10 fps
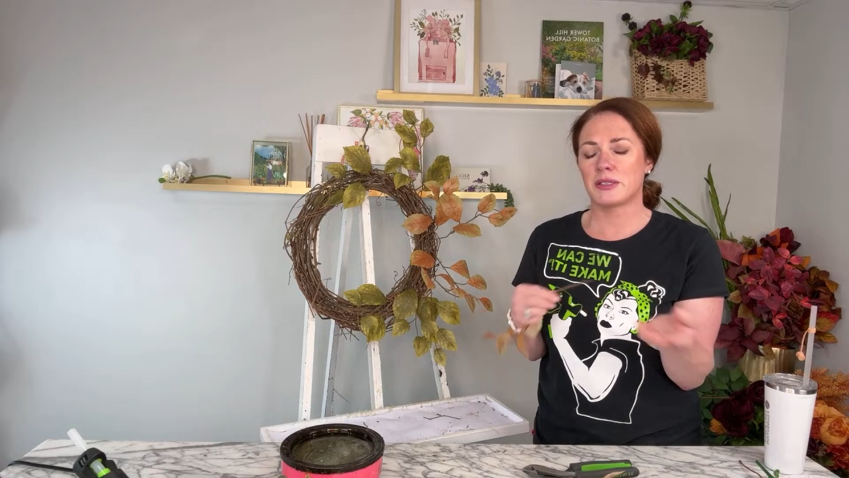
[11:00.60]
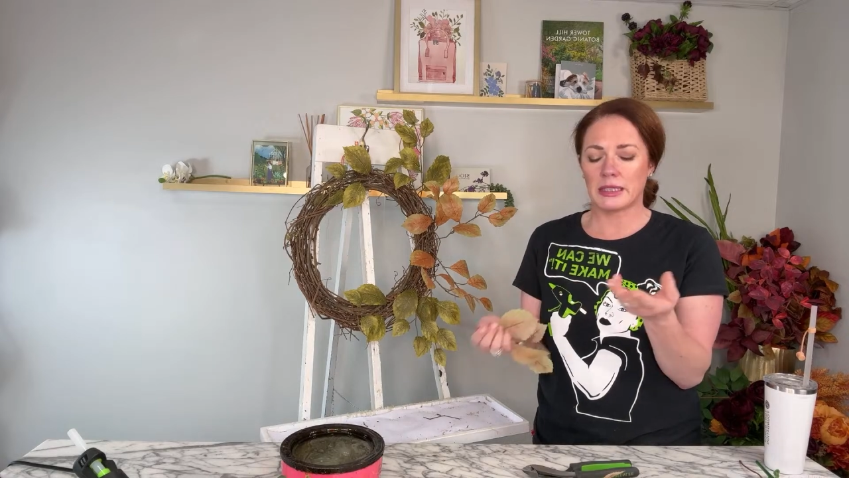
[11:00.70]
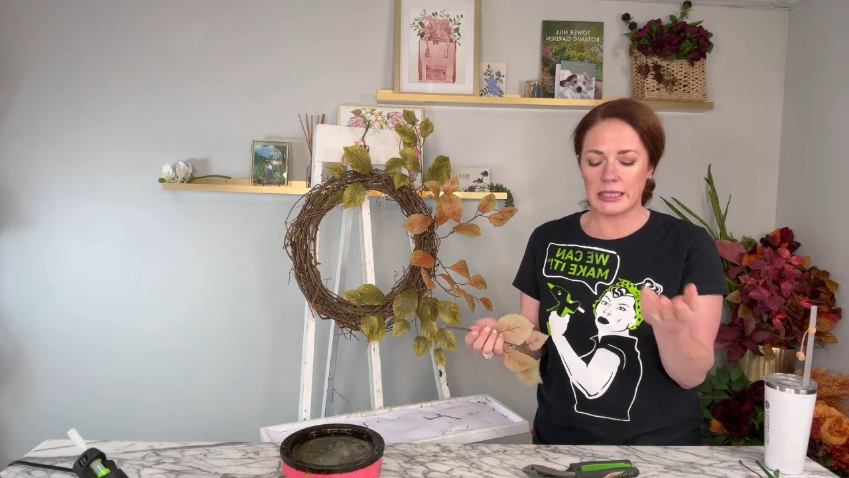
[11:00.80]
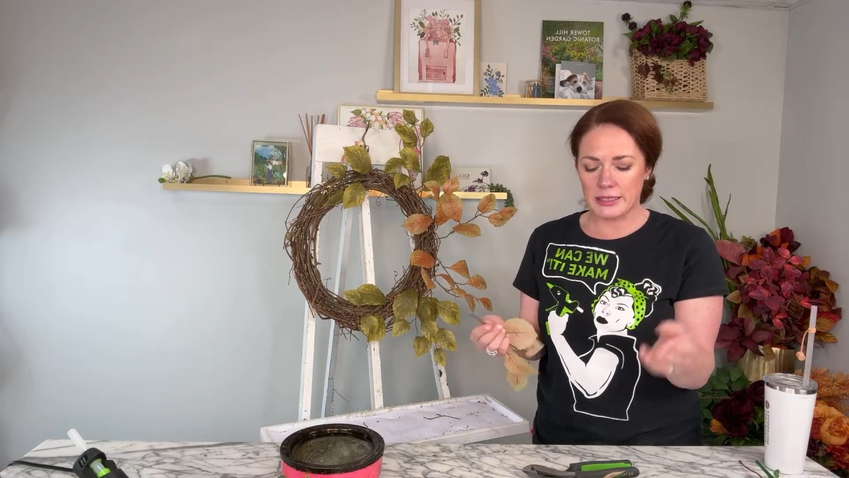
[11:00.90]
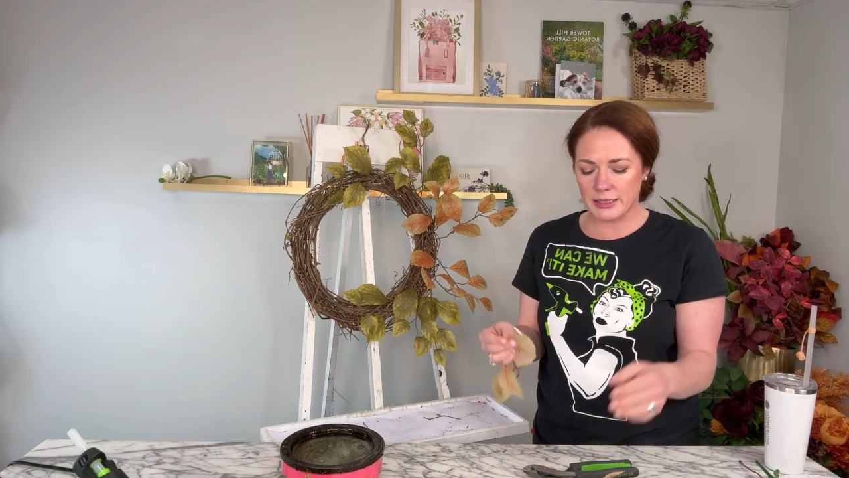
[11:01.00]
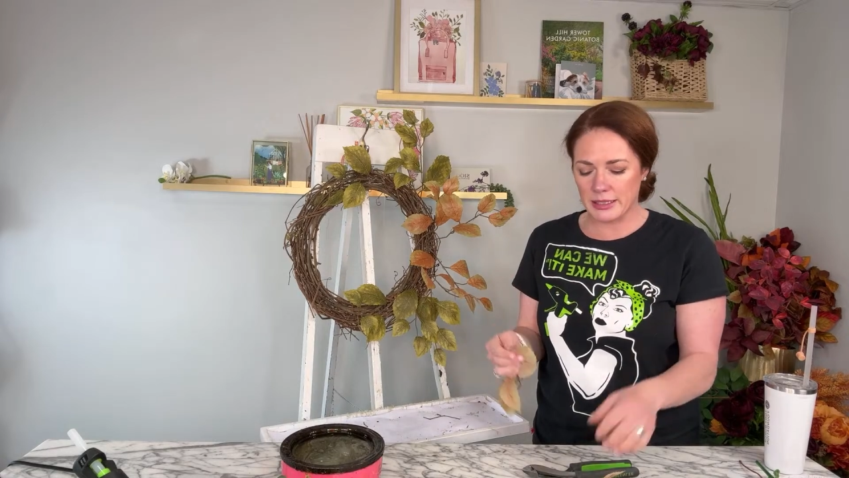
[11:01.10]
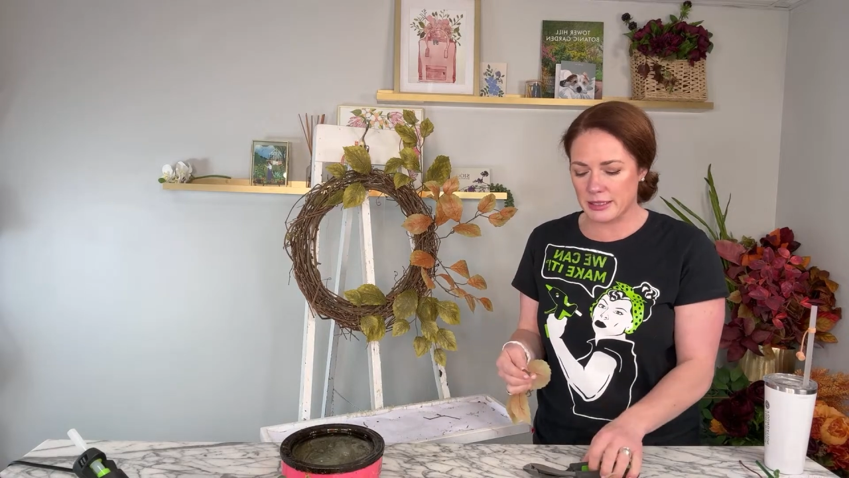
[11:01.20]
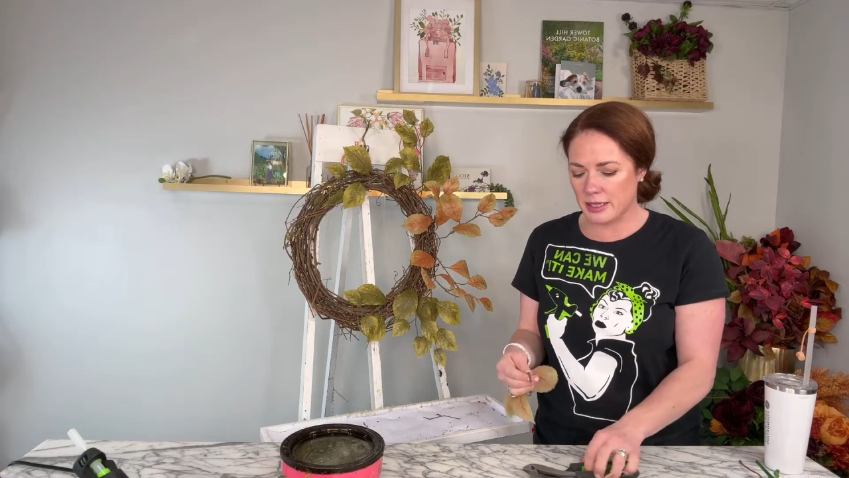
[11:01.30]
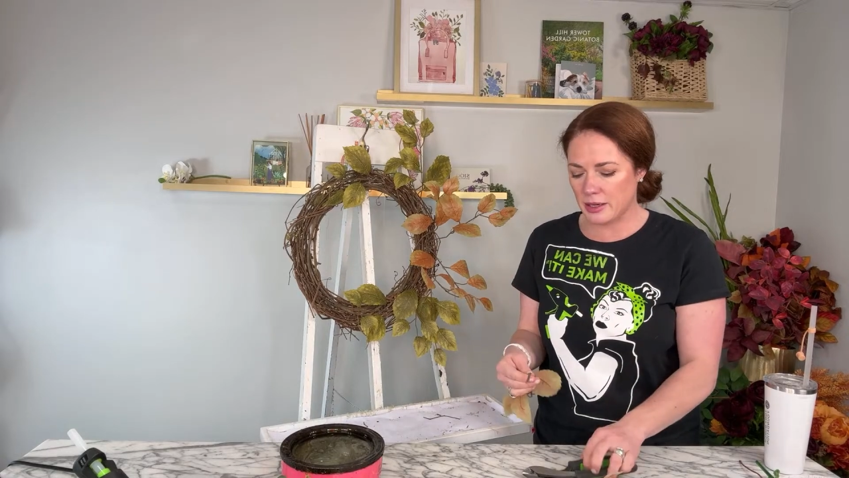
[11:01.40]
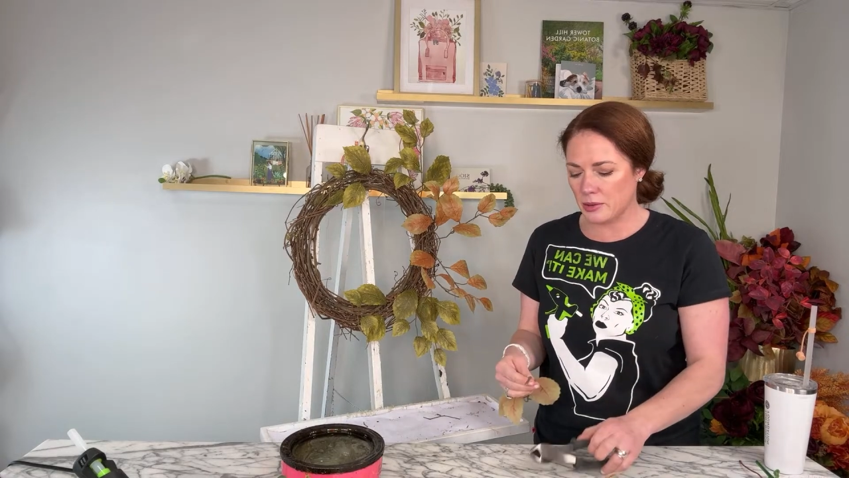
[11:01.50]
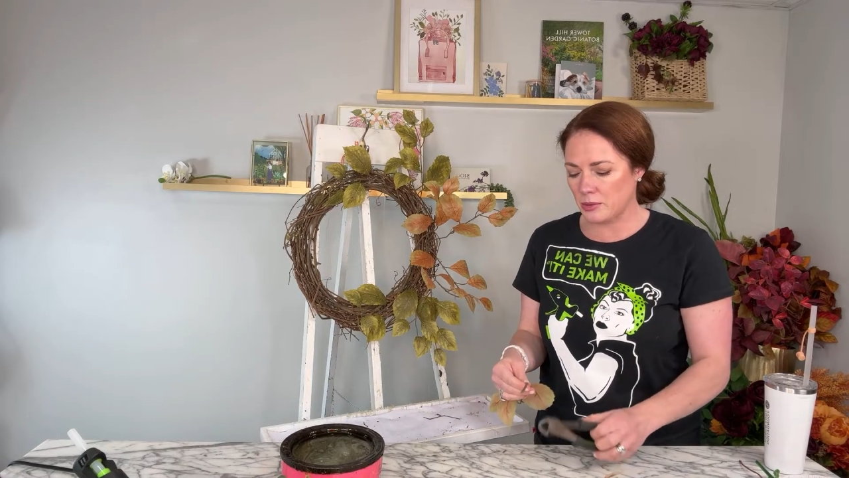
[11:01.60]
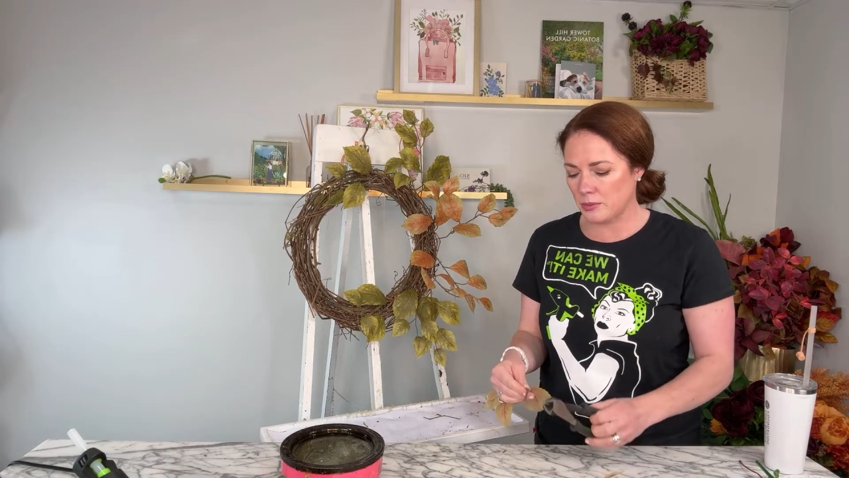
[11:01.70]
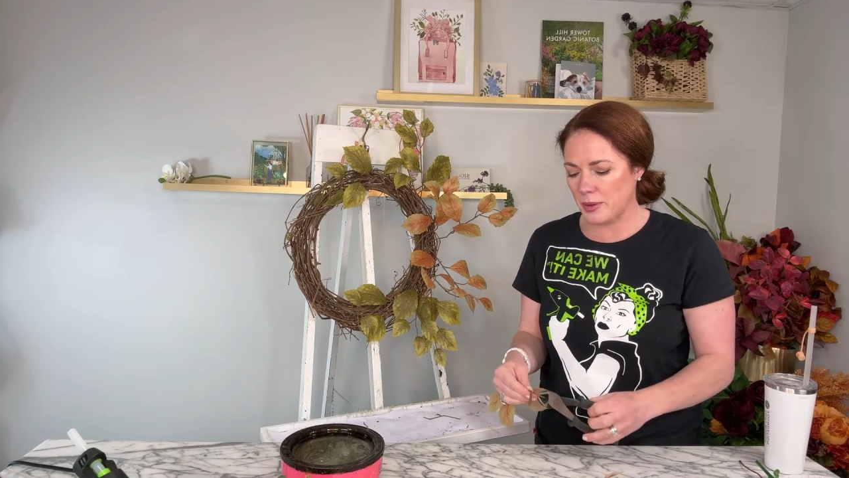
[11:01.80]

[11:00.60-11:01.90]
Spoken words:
deletes it, so